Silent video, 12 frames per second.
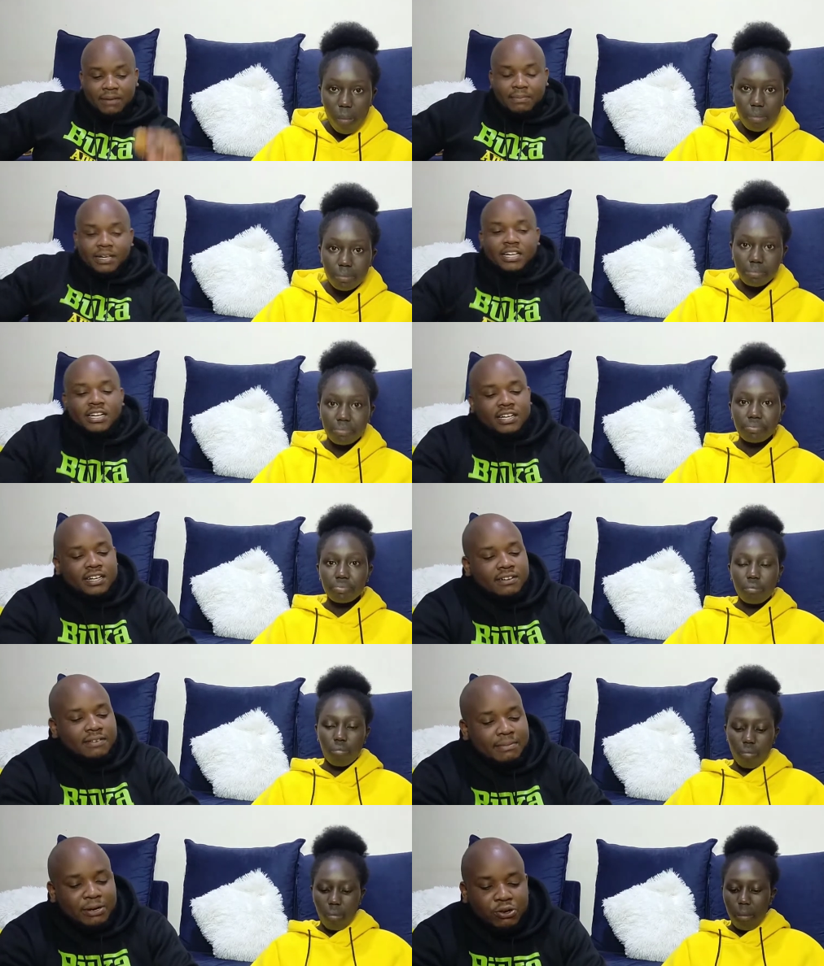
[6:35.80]
Speaker 1: I'm
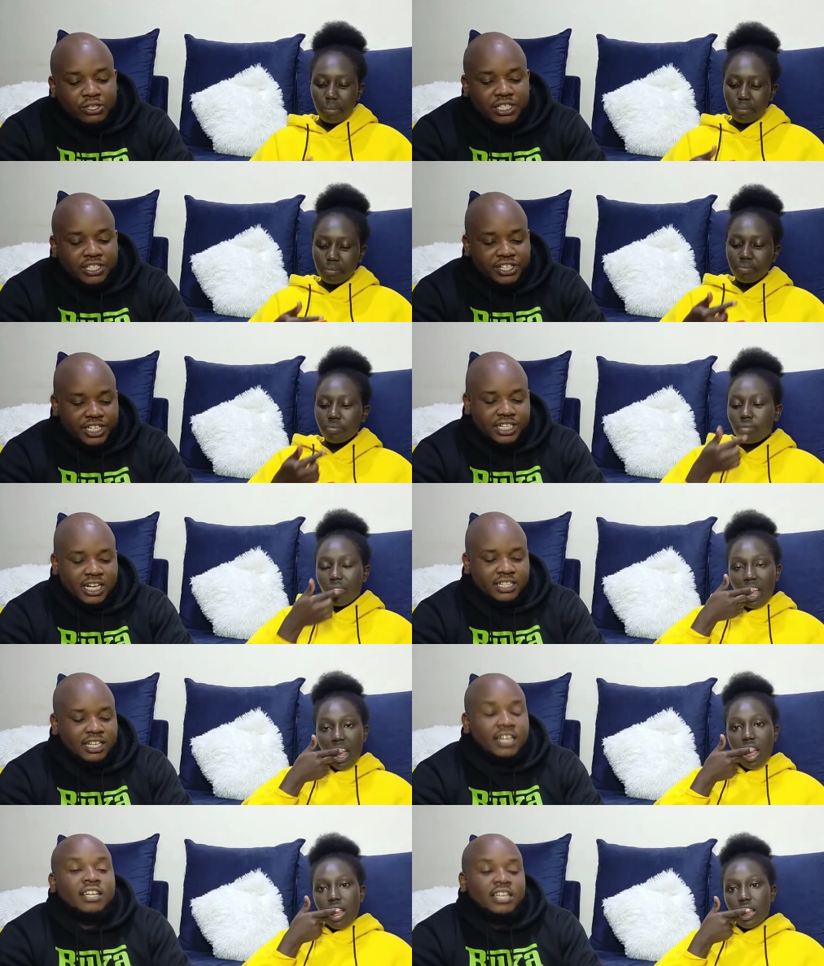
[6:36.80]
a I'm a content creator.
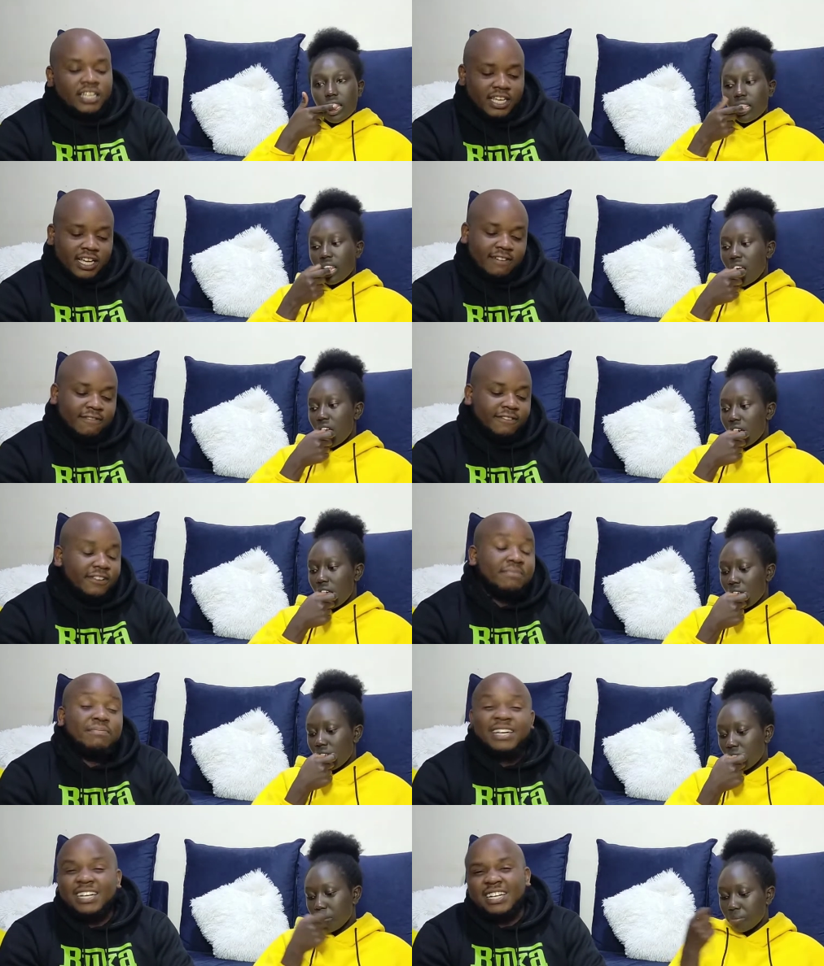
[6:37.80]
Yeah,
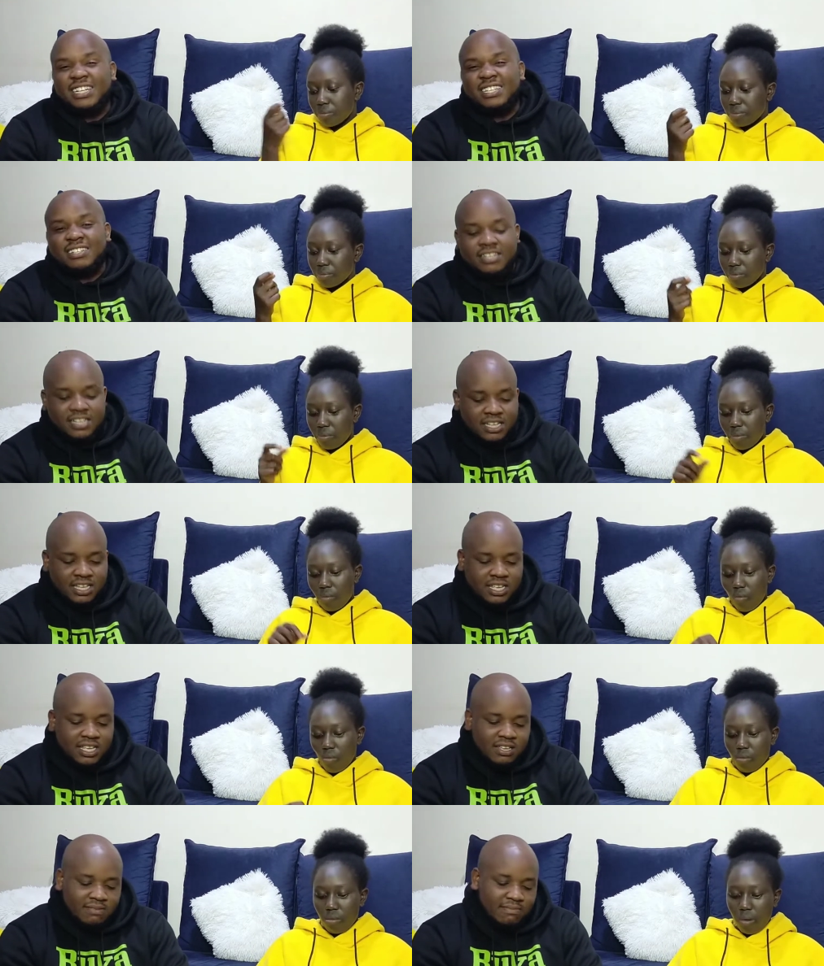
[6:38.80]
filmmaker.
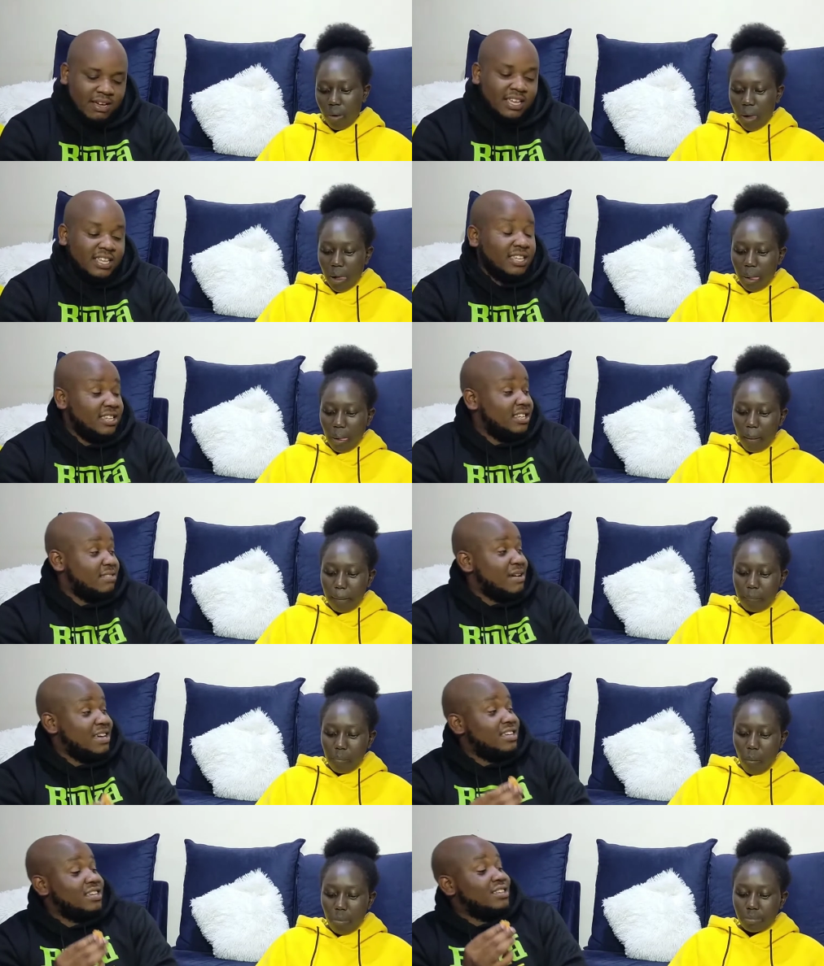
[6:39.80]
By
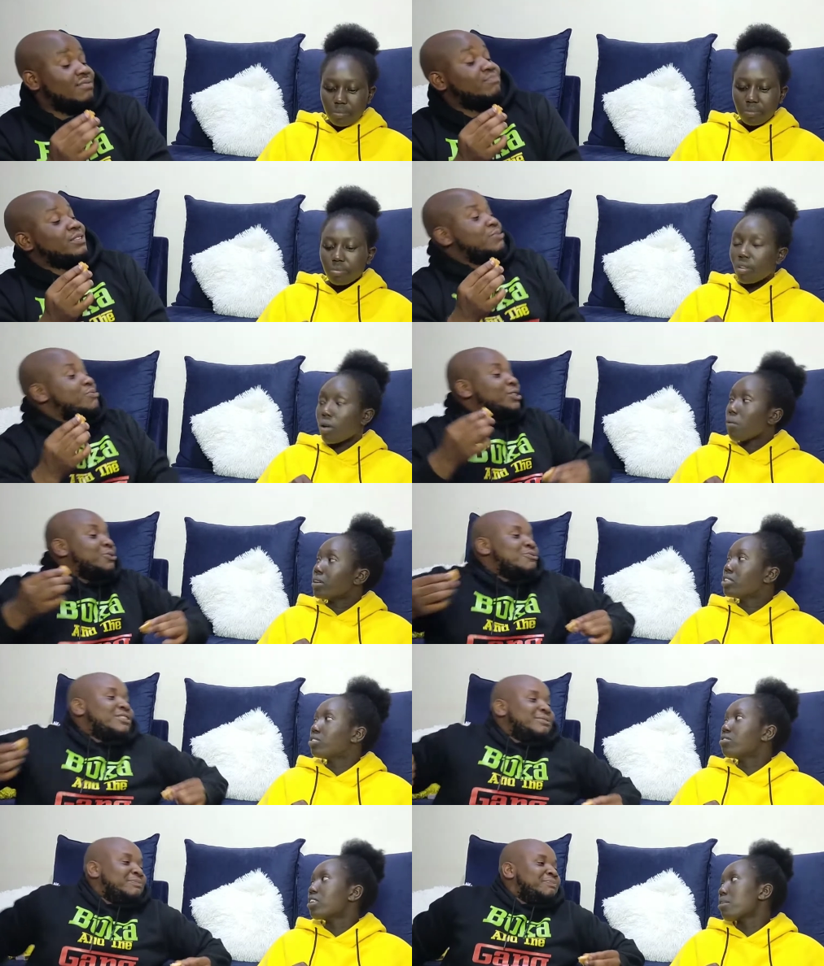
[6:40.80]
by education.
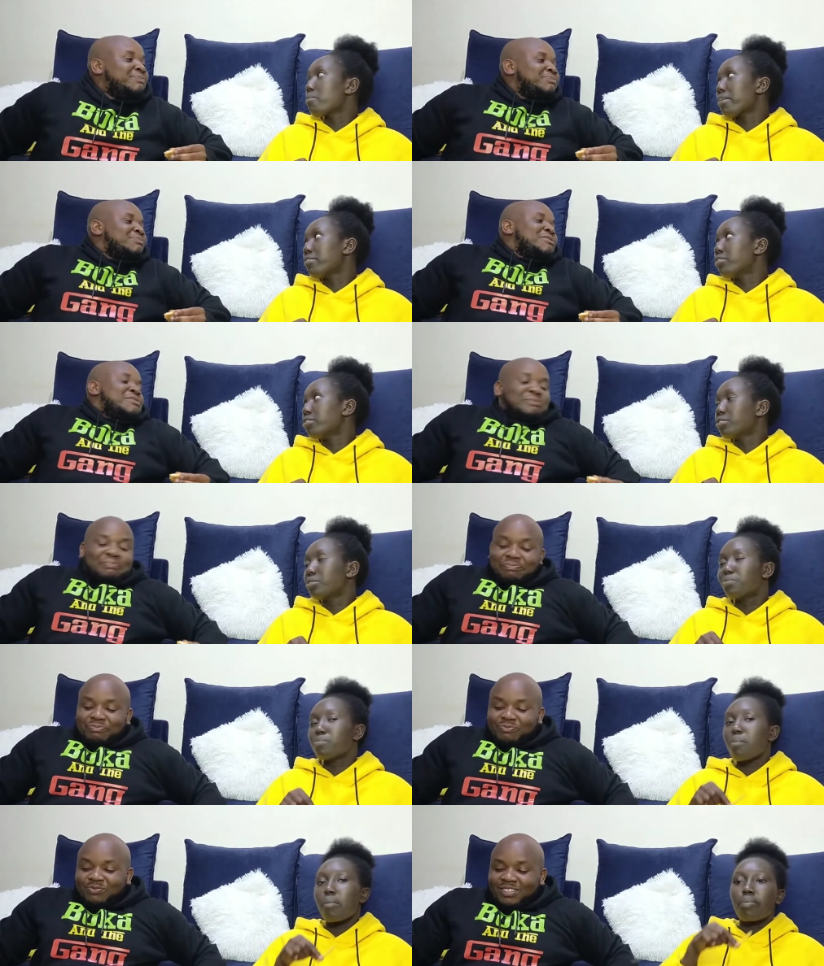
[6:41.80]
Which
Speaker 2: film have you?
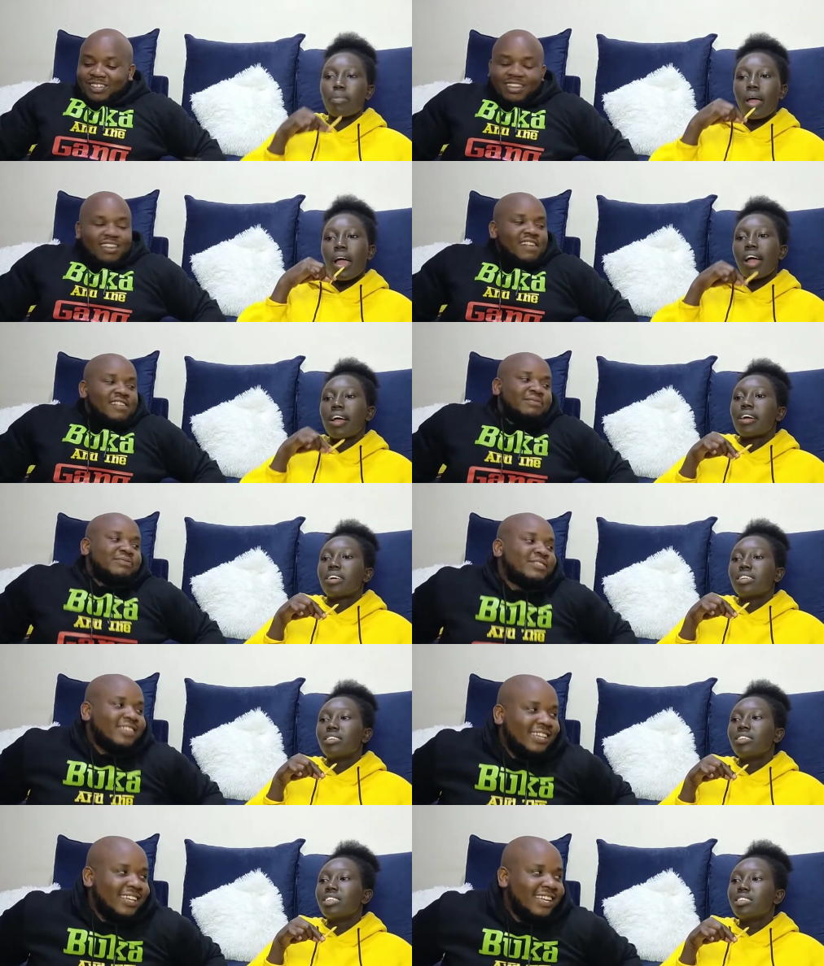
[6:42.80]

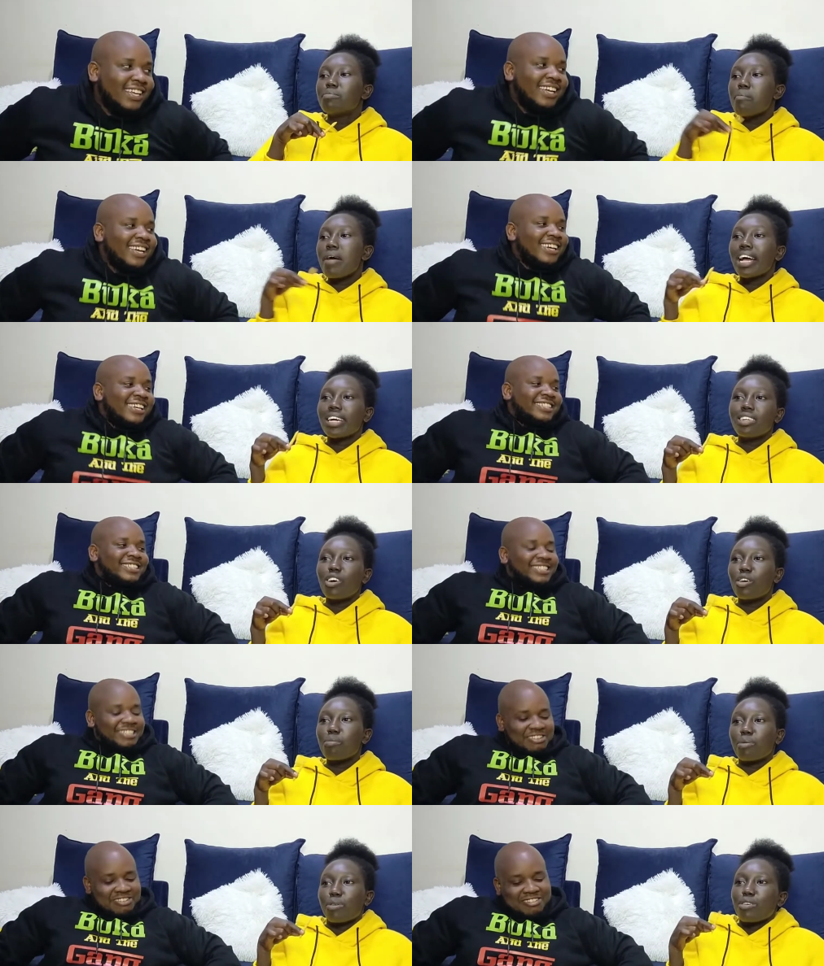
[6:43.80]
Is it made
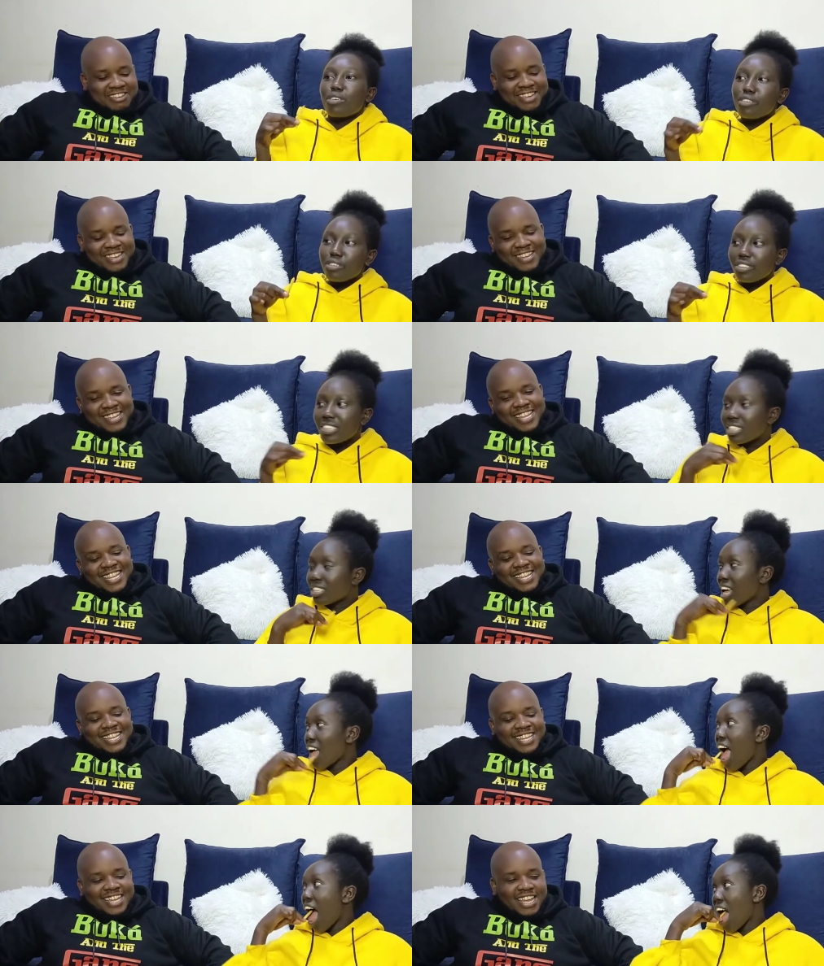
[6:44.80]
or produced?
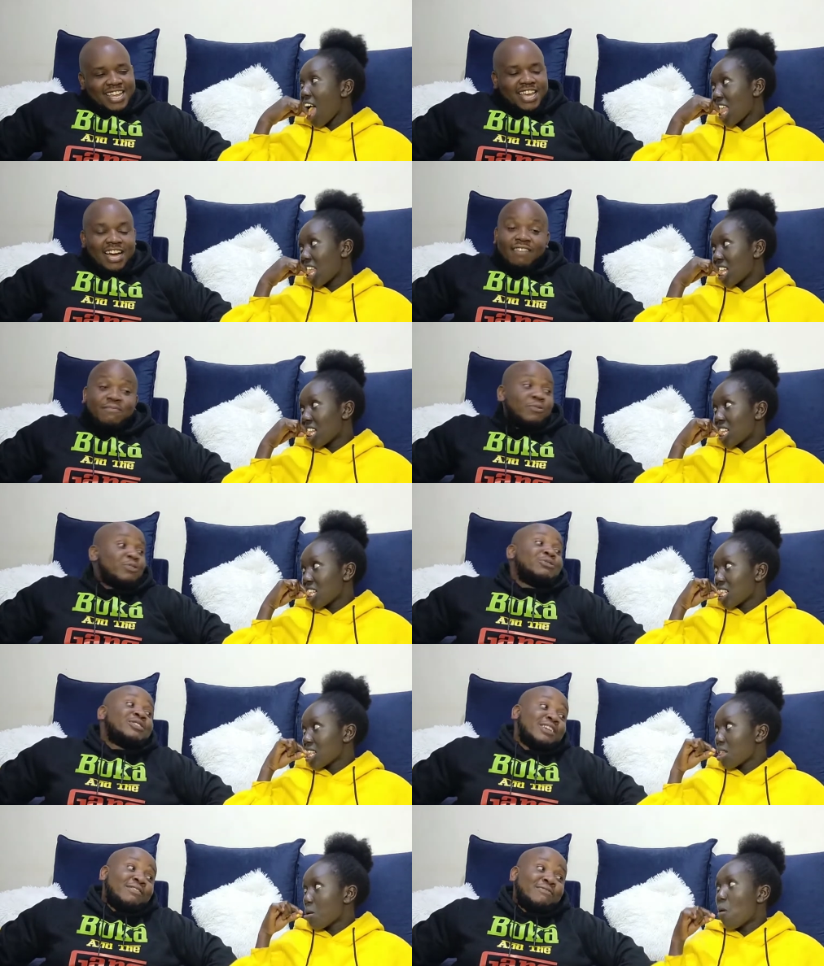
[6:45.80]
Speaker 1: Yeah, I've
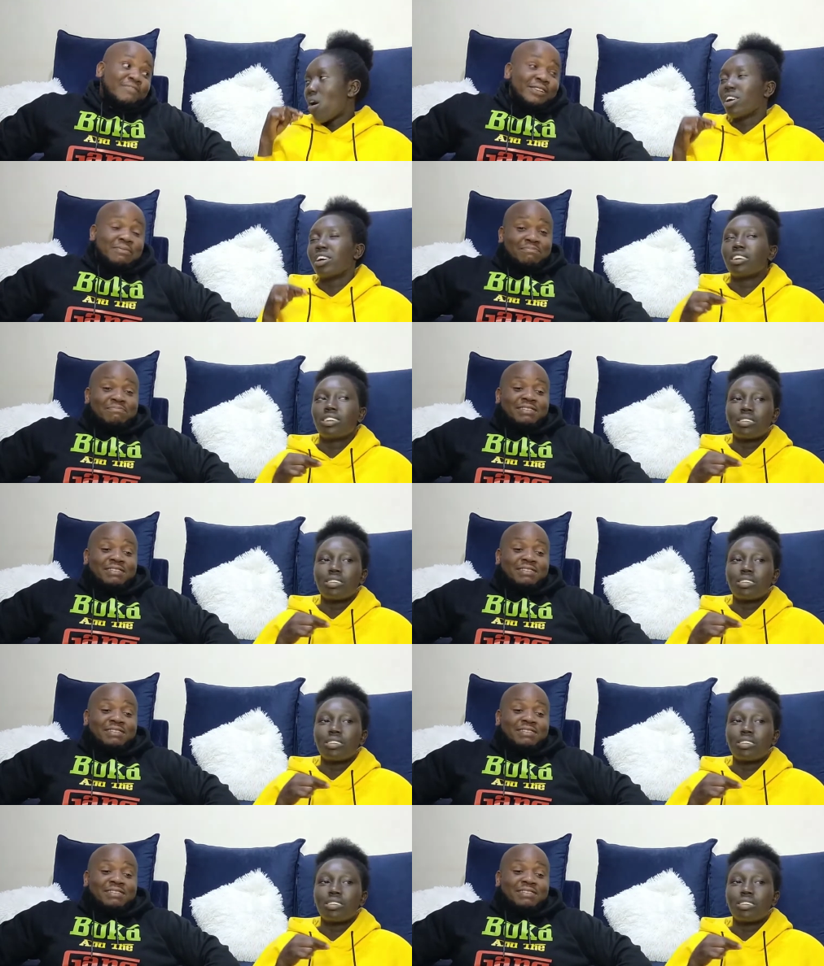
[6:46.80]
produced some film.